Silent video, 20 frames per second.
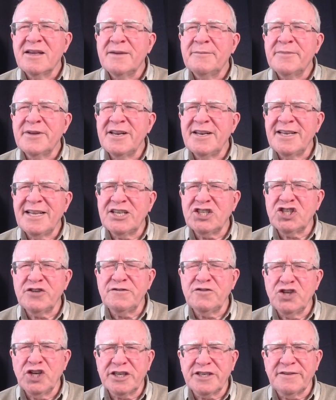But unless
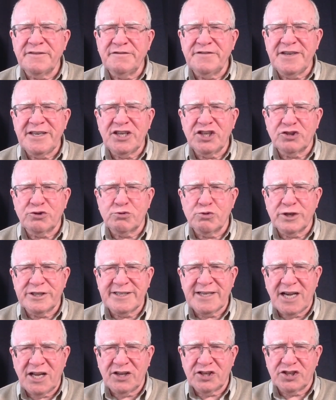you've looked at Venus through a
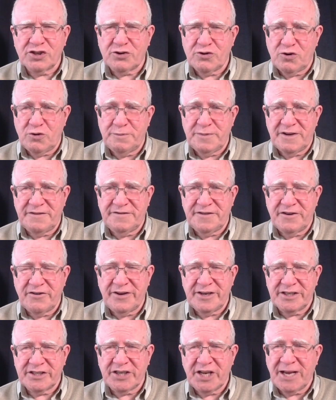telescope at
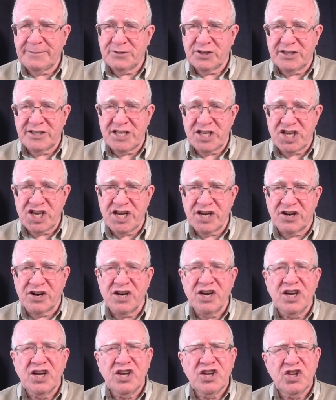various times in the
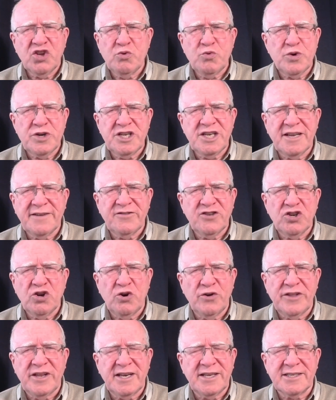year, you wouldn't have
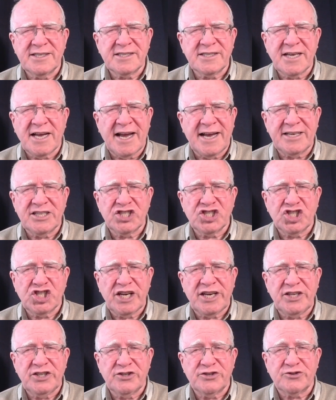known that its size
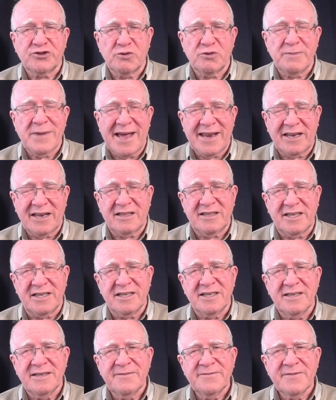changes
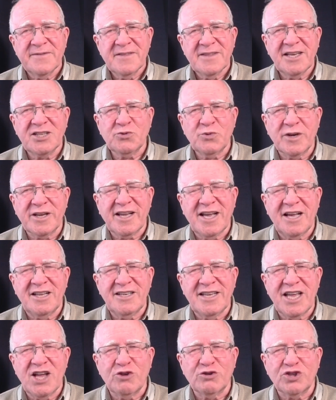dramatically. That's what
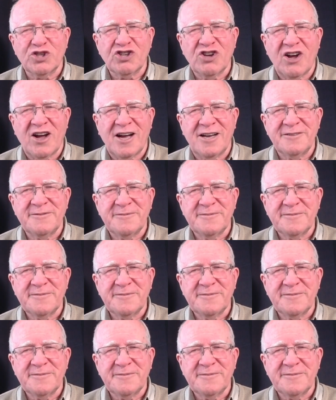Galileo saw.